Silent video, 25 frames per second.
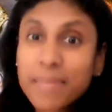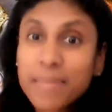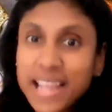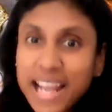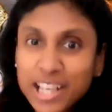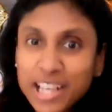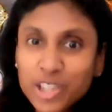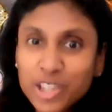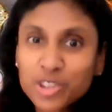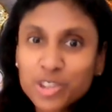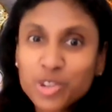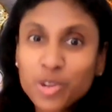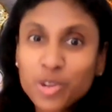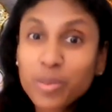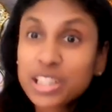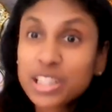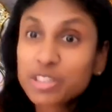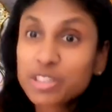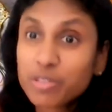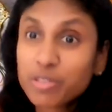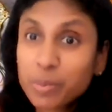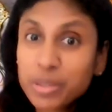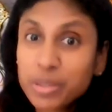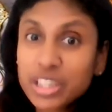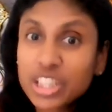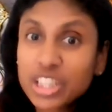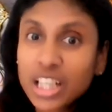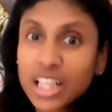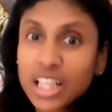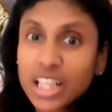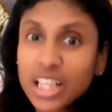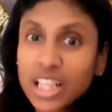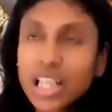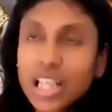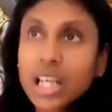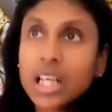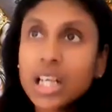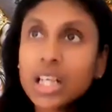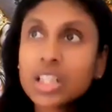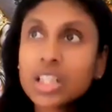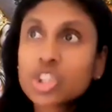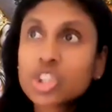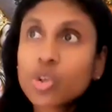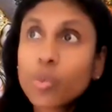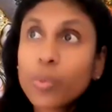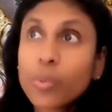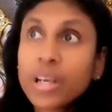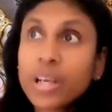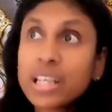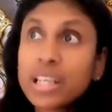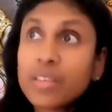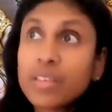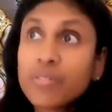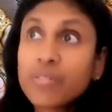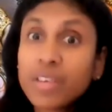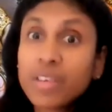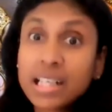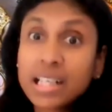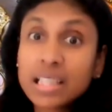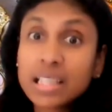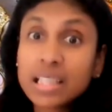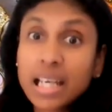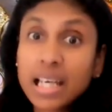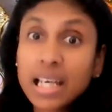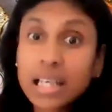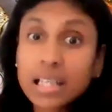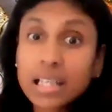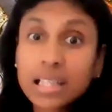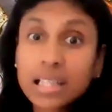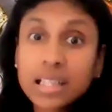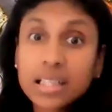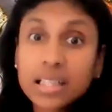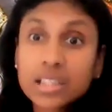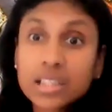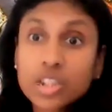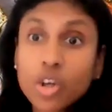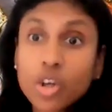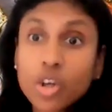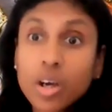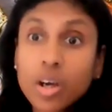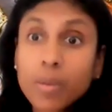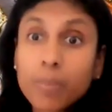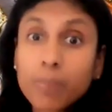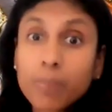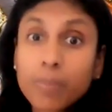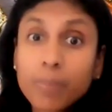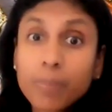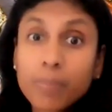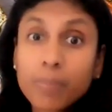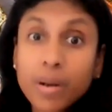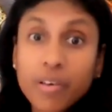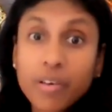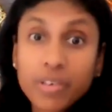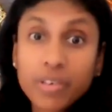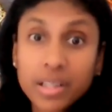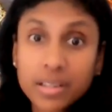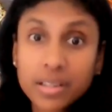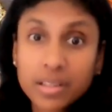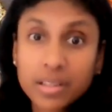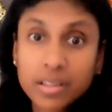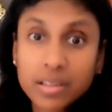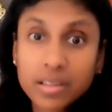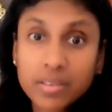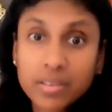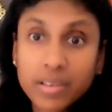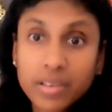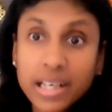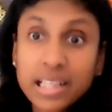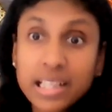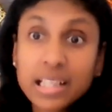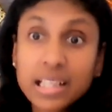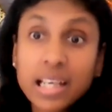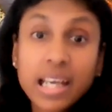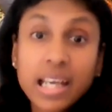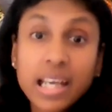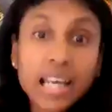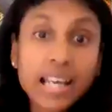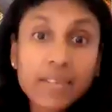Thank you so much, Vibhishan. So when he went there, he saw Bhavan, right?